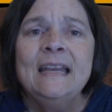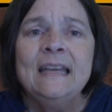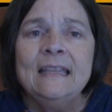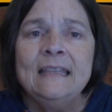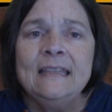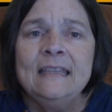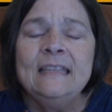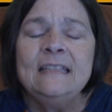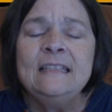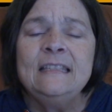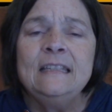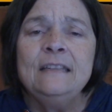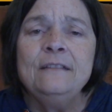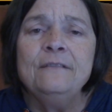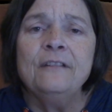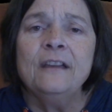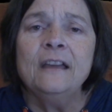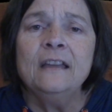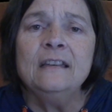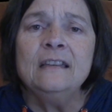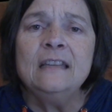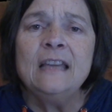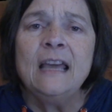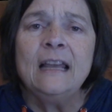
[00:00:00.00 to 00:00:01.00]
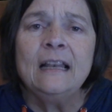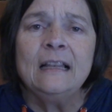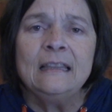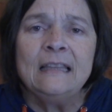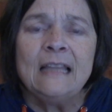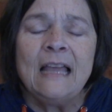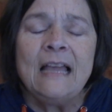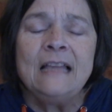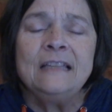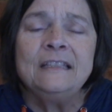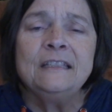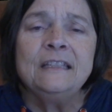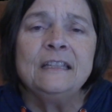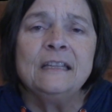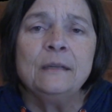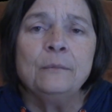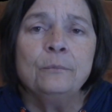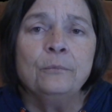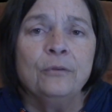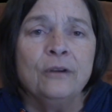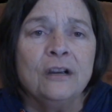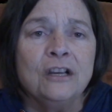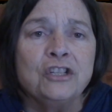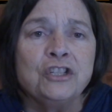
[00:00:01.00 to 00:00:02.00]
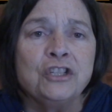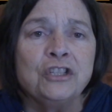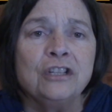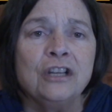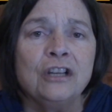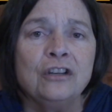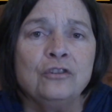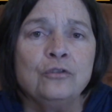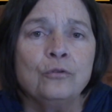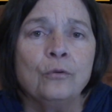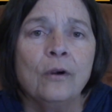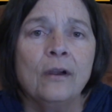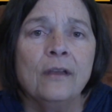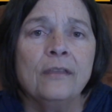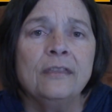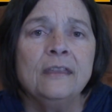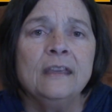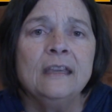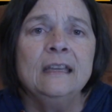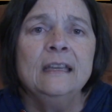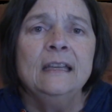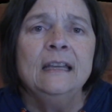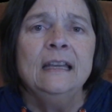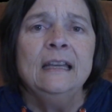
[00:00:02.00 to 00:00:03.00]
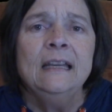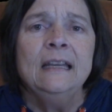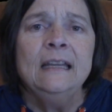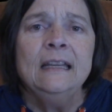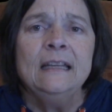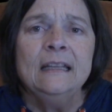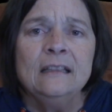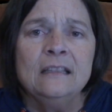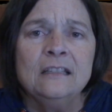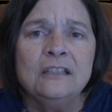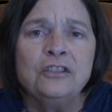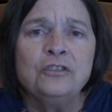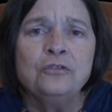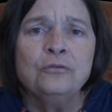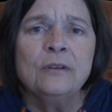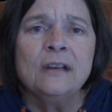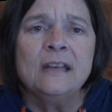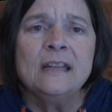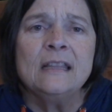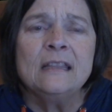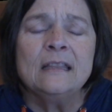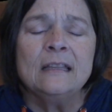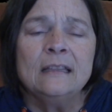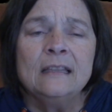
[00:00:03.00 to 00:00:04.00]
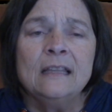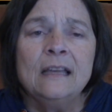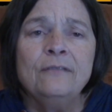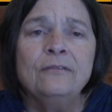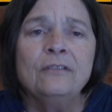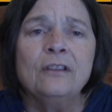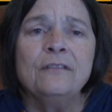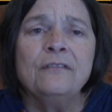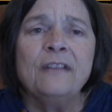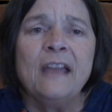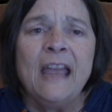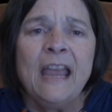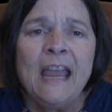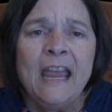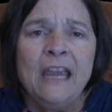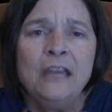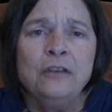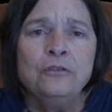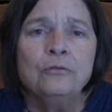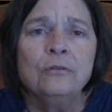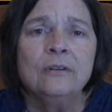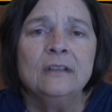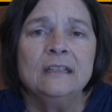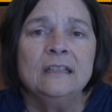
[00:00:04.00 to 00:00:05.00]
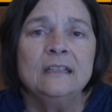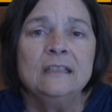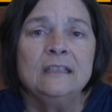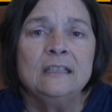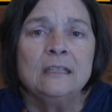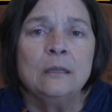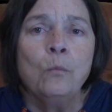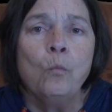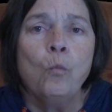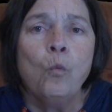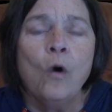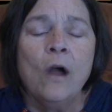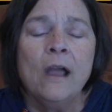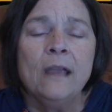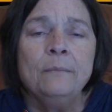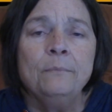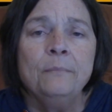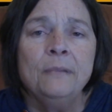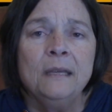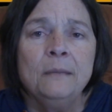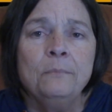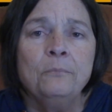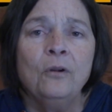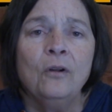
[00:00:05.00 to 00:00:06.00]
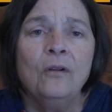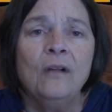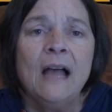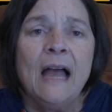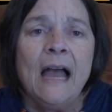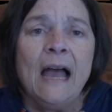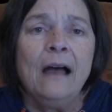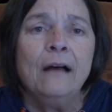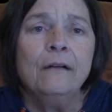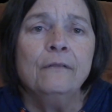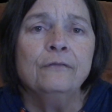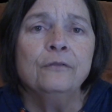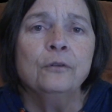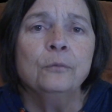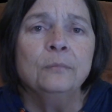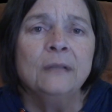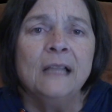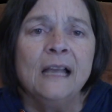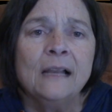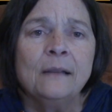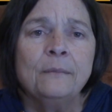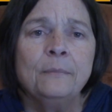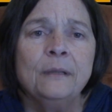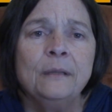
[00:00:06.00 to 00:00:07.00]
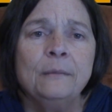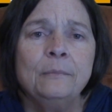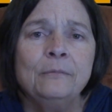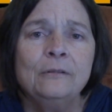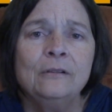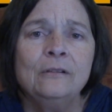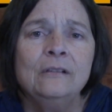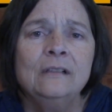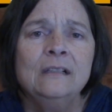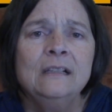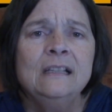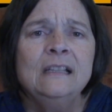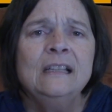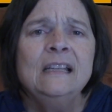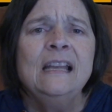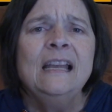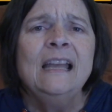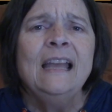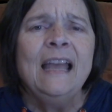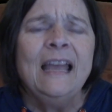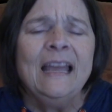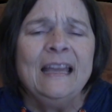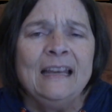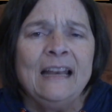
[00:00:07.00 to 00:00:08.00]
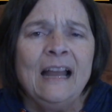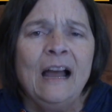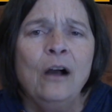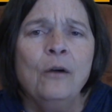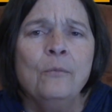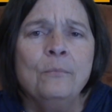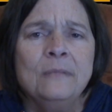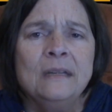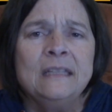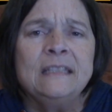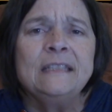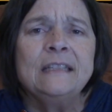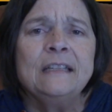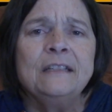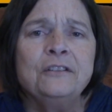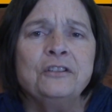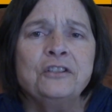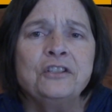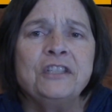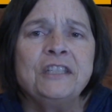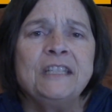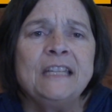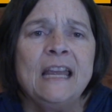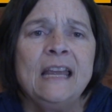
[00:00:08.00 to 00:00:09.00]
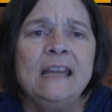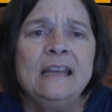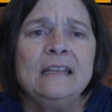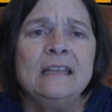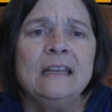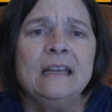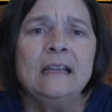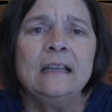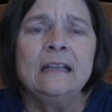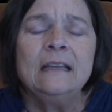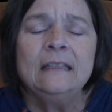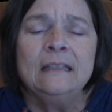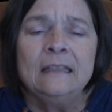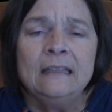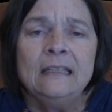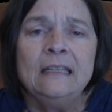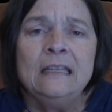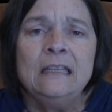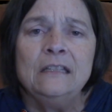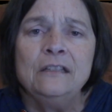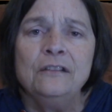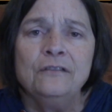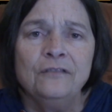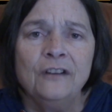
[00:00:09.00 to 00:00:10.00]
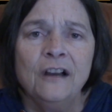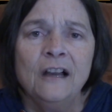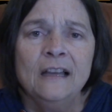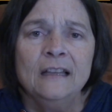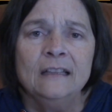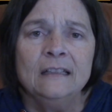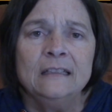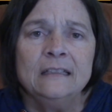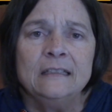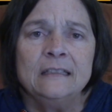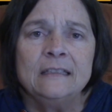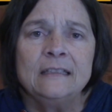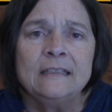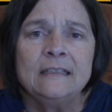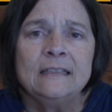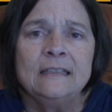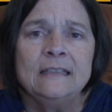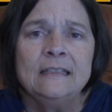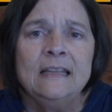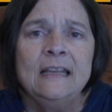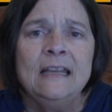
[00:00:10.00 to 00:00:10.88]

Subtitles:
This event had a lasting impression on Dorothy, illustrating the level of hatred that some white people have for Black people, and how misunderstanding can lead to violence.